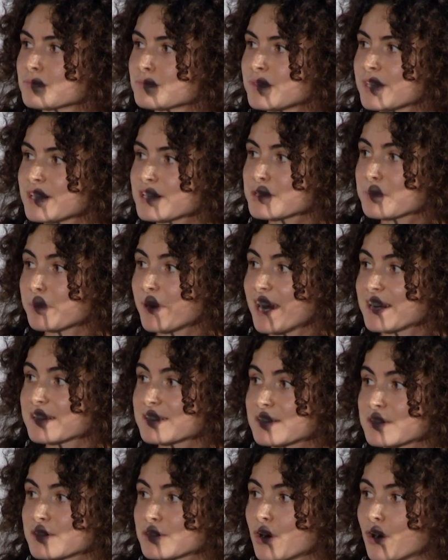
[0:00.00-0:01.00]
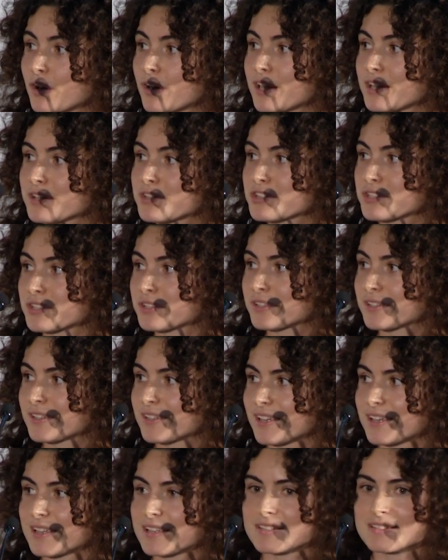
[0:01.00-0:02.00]
this places knowledge
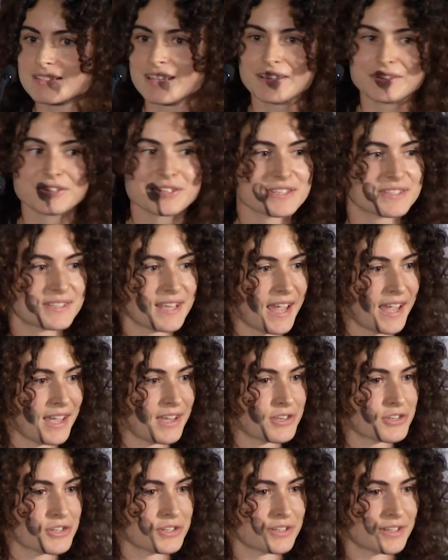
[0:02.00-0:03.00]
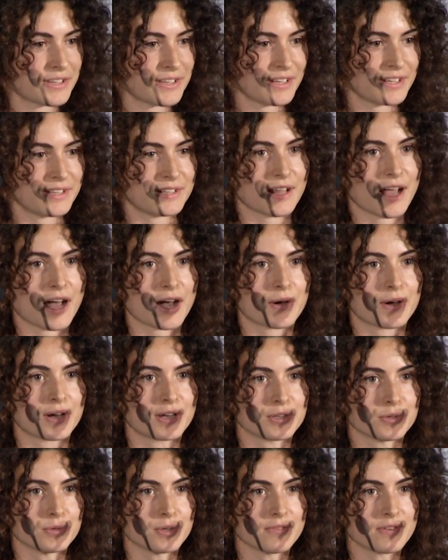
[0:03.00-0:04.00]
center stage in our
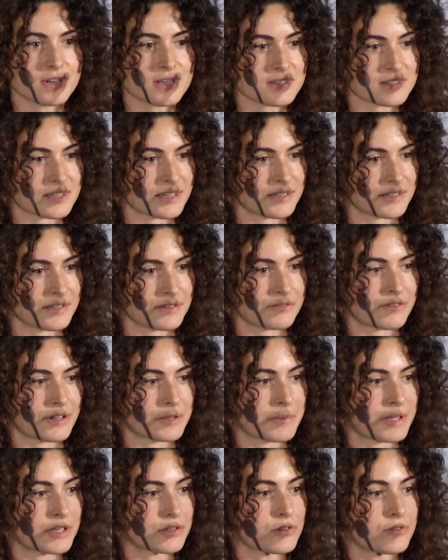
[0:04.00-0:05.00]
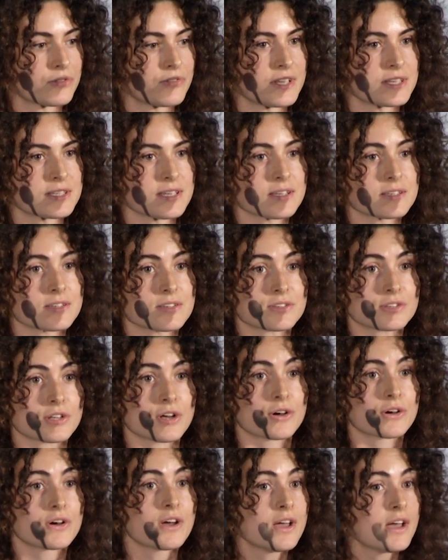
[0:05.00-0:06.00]
universe and in fundamental physics.
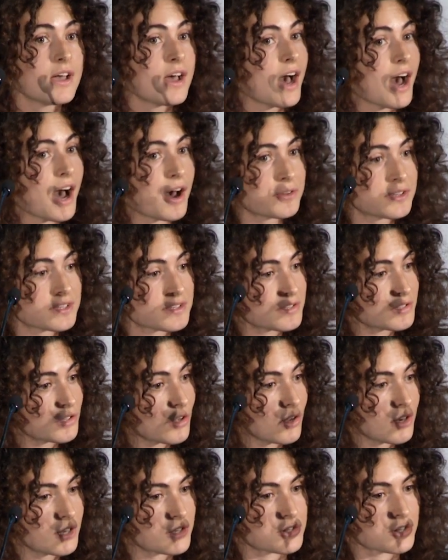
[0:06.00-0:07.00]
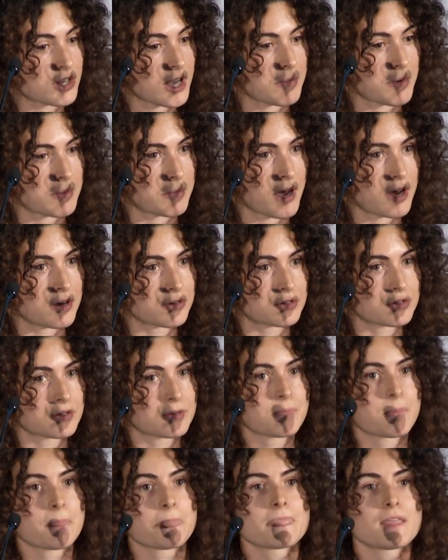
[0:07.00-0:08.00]
So how does knowledge come about?
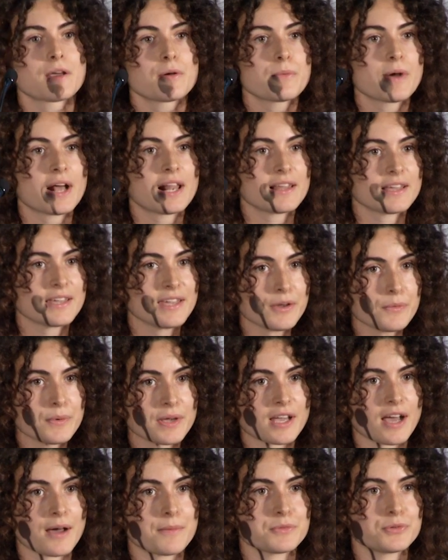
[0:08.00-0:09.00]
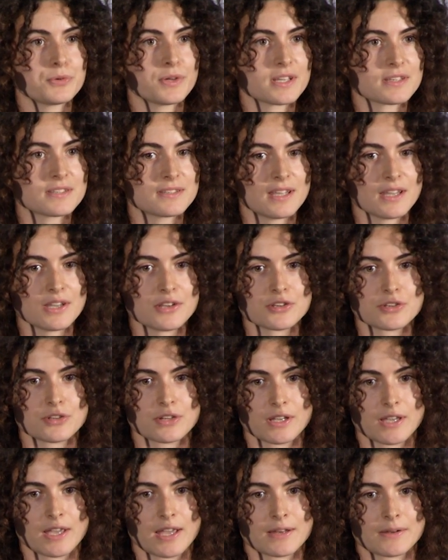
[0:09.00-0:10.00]
Well, here we come to extinction
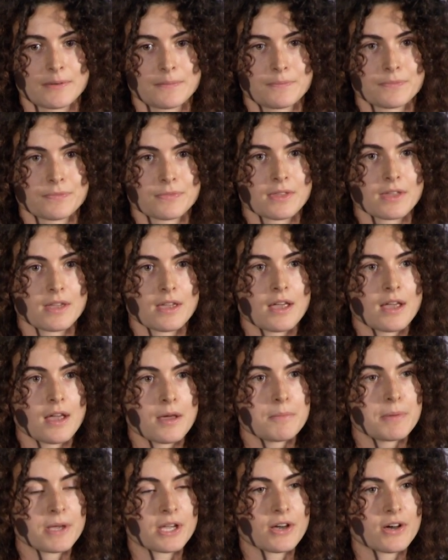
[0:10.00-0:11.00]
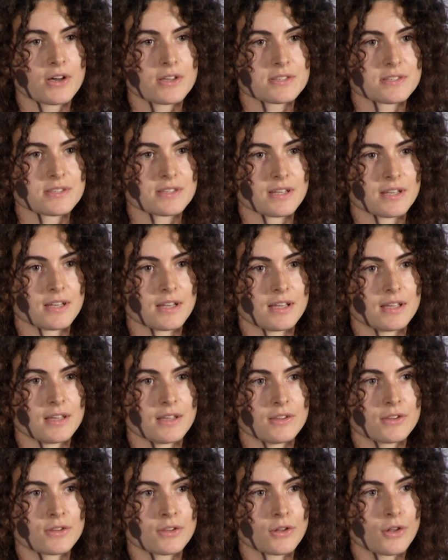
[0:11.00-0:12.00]
again, because
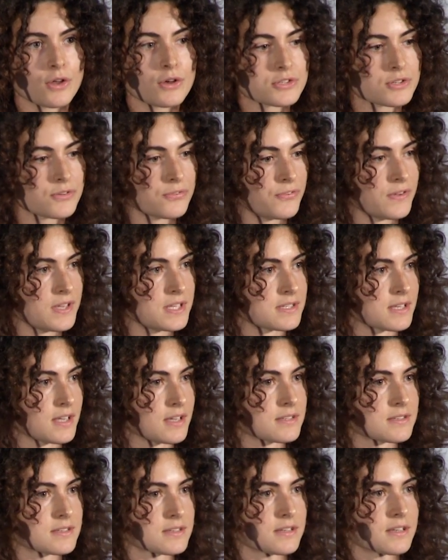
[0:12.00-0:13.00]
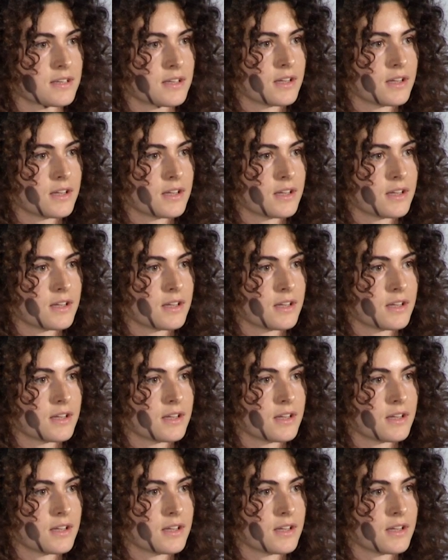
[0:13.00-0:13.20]
the laws of physics